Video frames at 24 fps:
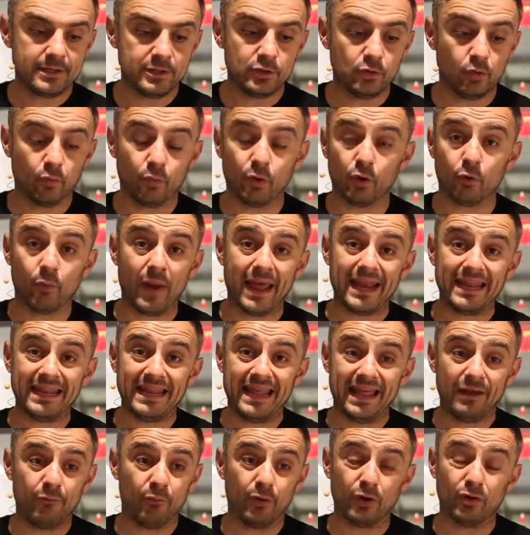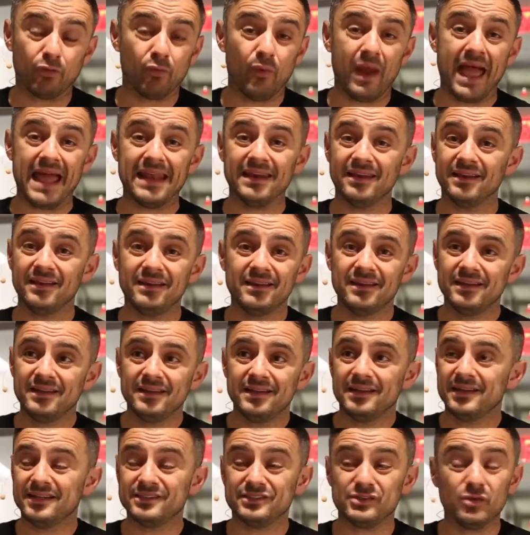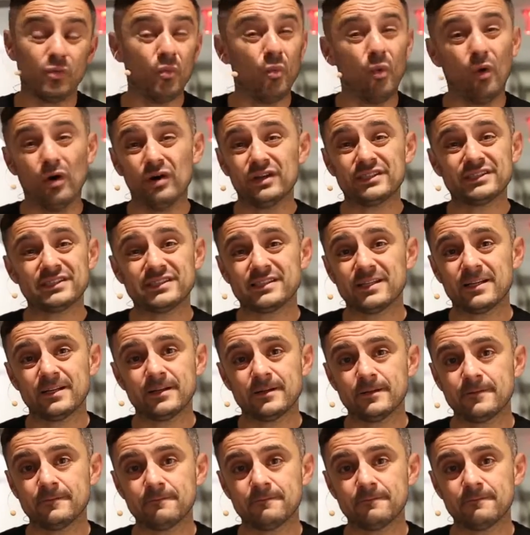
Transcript: you'll regret it, and regret is the worst.